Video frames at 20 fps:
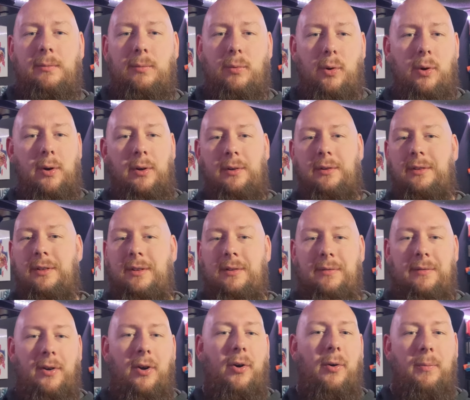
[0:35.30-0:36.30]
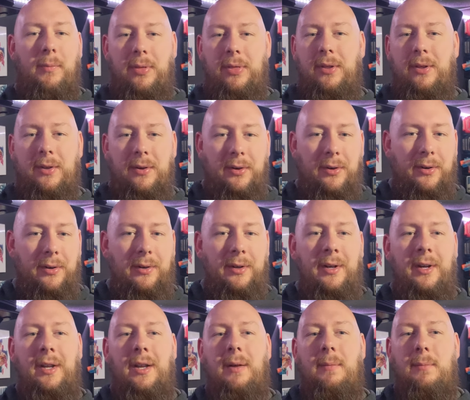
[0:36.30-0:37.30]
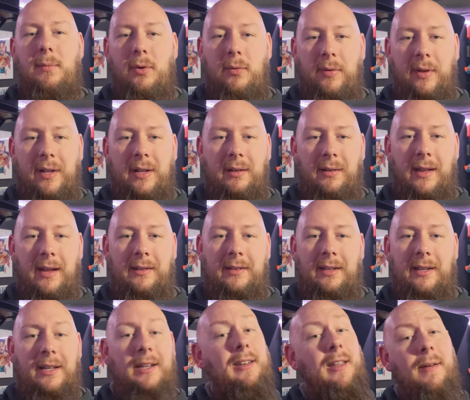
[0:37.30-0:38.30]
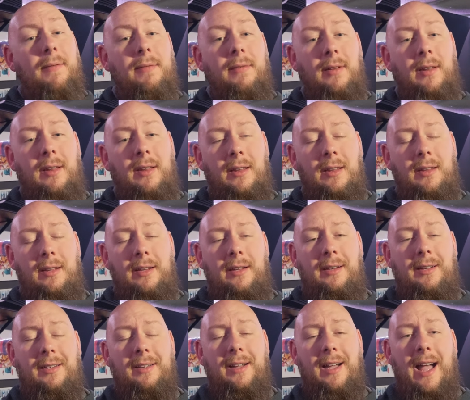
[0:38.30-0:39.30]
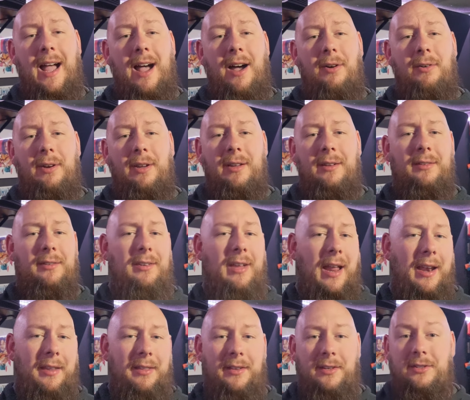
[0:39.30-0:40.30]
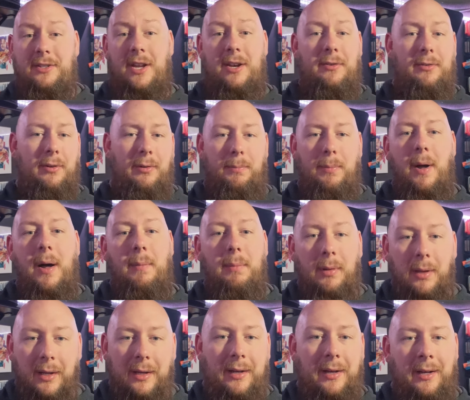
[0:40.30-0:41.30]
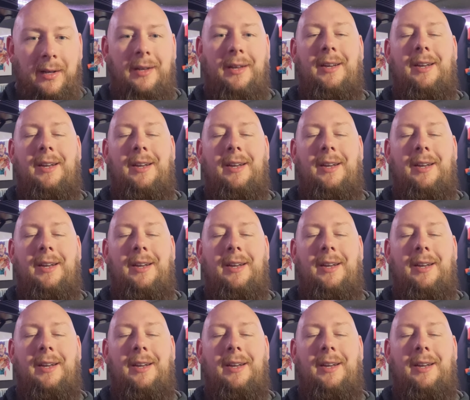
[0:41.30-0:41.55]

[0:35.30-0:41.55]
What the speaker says: world of home theater, movie collecting, and definitely out in kind of the general public,